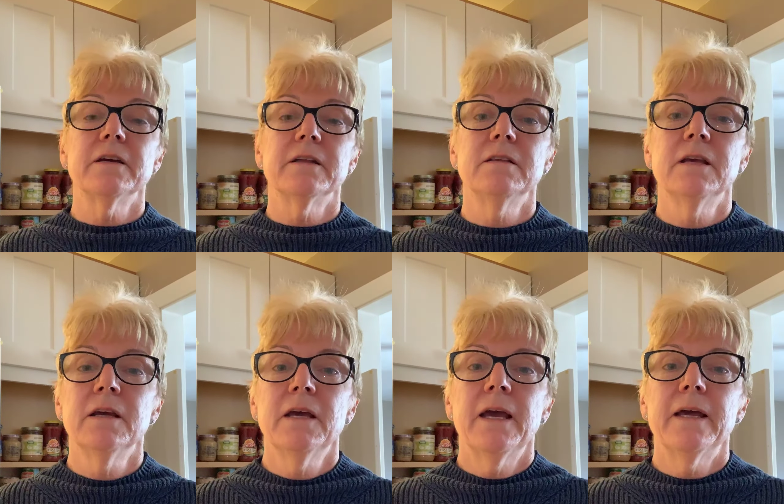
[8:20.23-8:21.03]
And
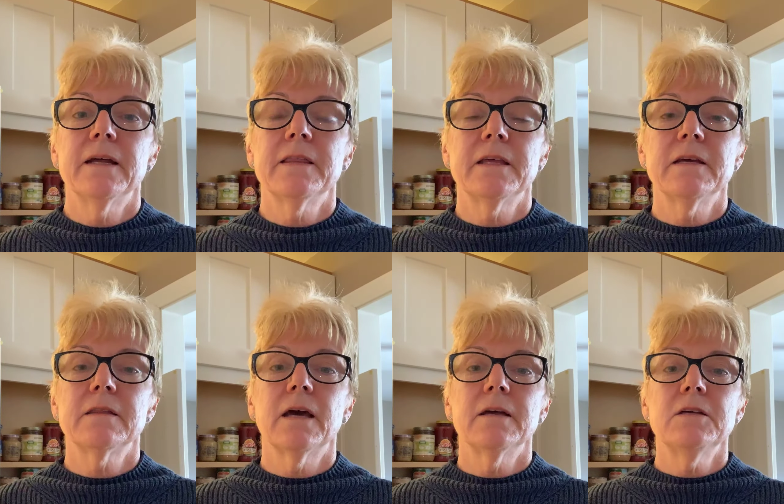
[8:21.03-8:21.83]
I think
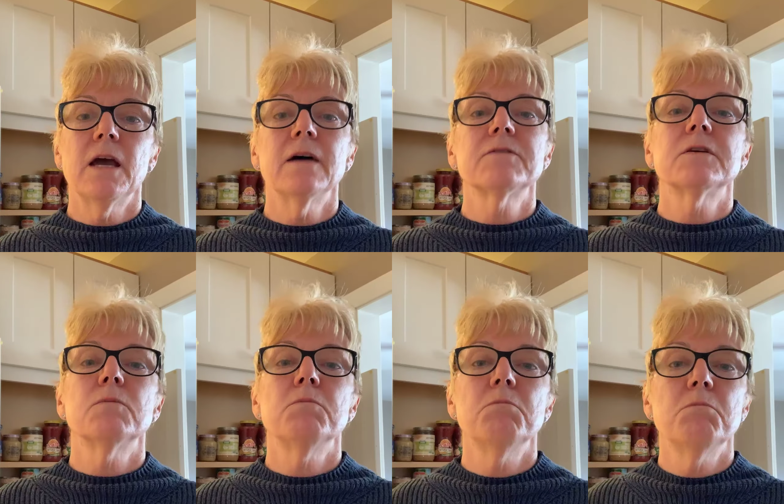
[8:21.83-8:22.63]
that you have
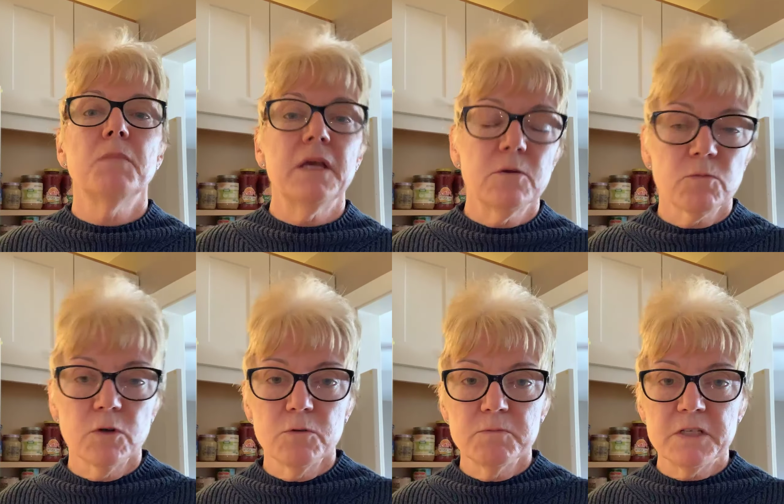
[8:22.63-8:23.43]
to make
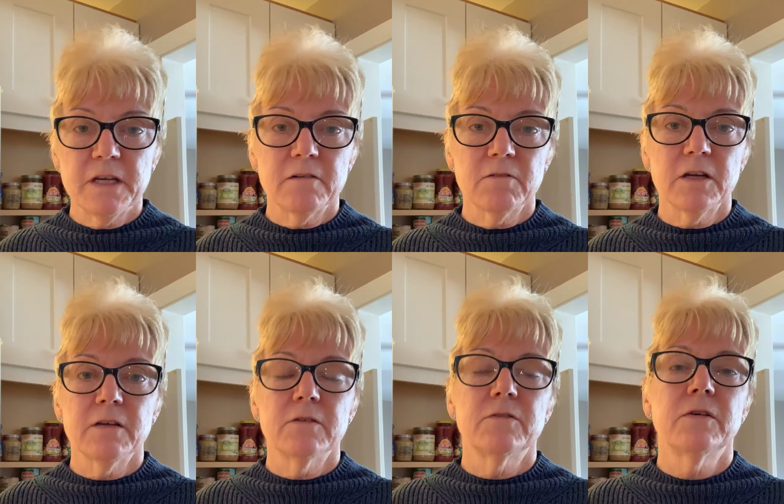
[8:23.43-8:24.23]
room to get rid
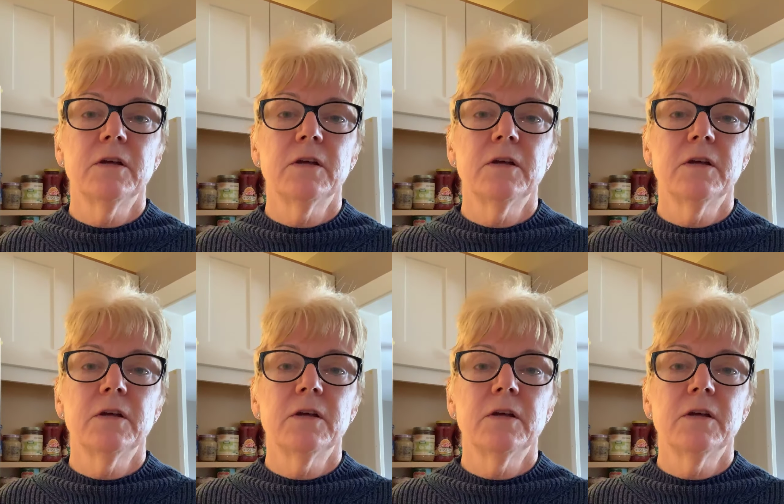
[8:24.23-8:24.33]
of